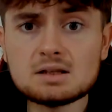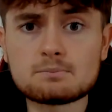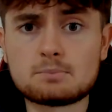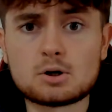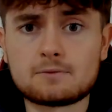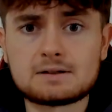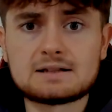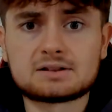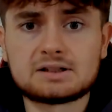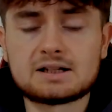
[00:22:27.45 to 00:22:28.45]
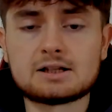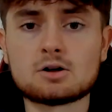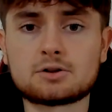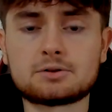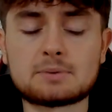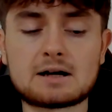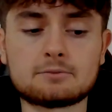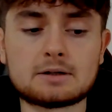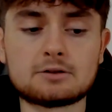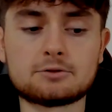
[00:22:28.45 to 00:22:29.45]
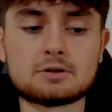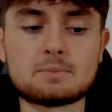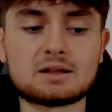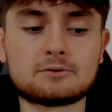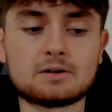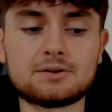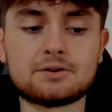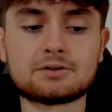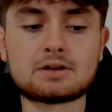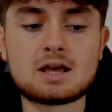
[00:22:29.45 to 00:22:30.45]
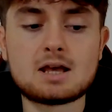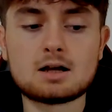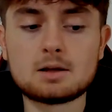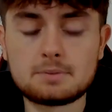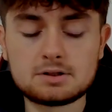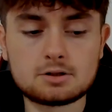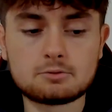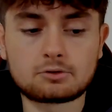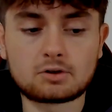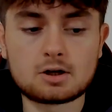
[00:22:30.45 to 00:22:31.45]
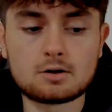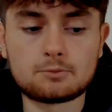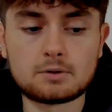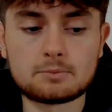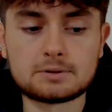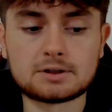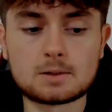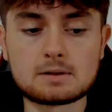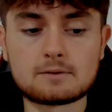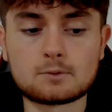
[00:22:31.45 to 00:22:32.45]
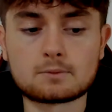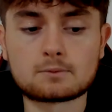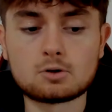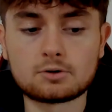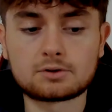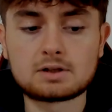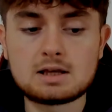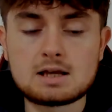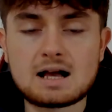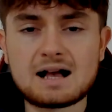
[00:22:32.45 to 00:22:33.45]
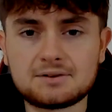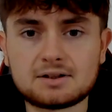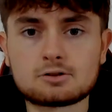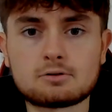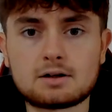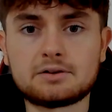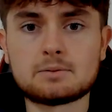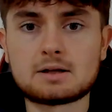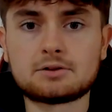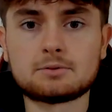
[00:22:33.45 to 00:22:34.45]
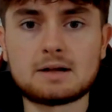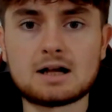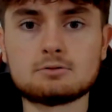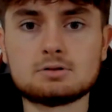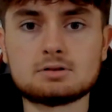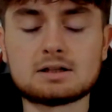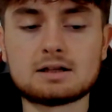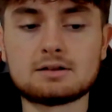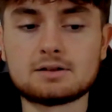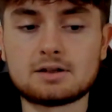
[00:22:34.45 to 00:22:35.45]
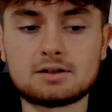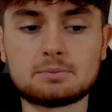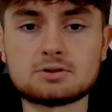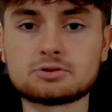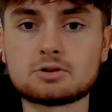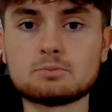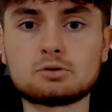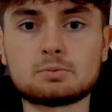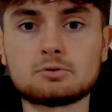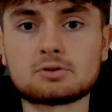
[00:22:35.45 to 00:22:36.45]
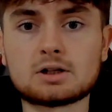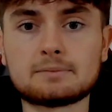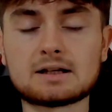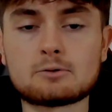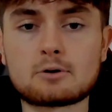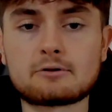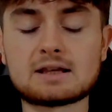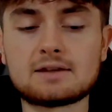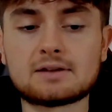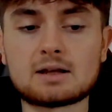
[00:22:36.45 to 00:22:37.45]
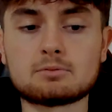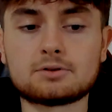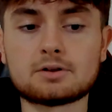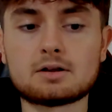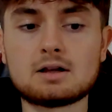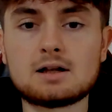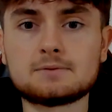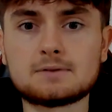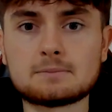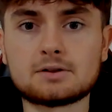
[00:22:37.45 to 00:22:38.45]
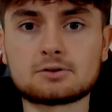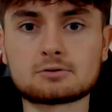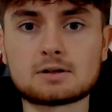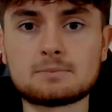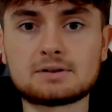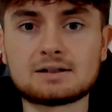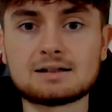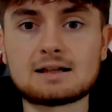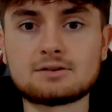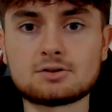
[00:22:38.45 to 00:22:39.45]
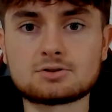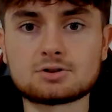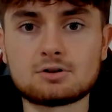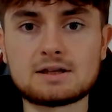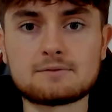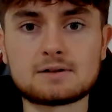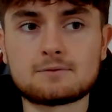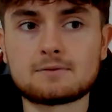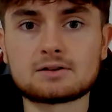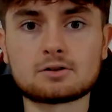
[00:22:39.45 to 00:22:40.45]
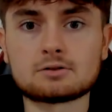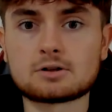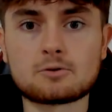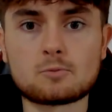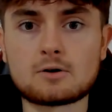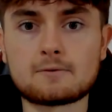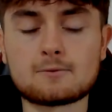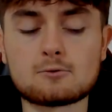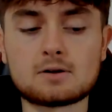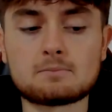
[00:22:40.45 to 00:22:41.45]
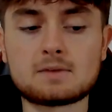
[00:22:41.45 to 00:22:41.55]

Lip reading: both of these clearly are pound for pound two of the best fighters. But you know, we'll start off with Beterbiev, who of course has that crazy amounts of power and has been shown multiple times now where he is able to flip the script, land the shot, even if things aren't going well for him,